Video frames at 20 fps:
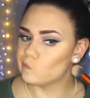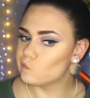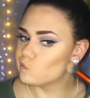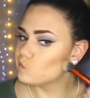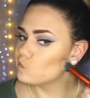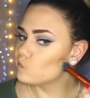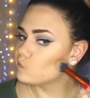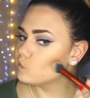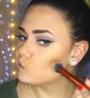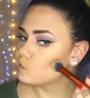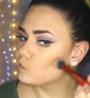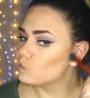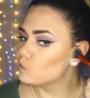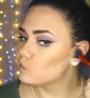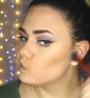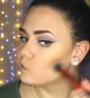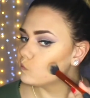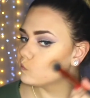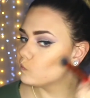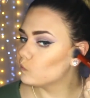
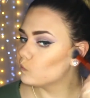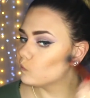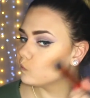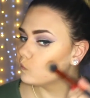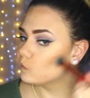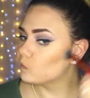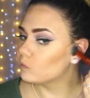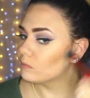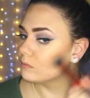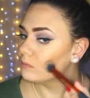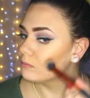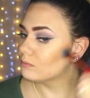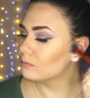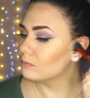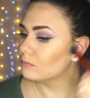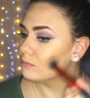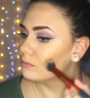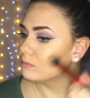Nothing is said.